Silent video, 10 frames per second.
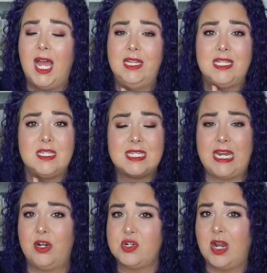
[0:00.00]
I let this
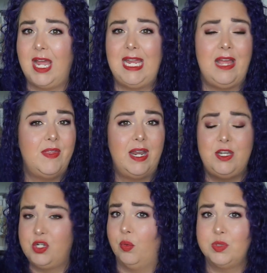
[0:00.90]
air dry and then
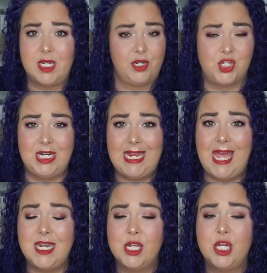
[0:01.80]
I don't touch it
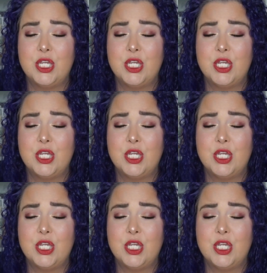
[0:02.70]
again.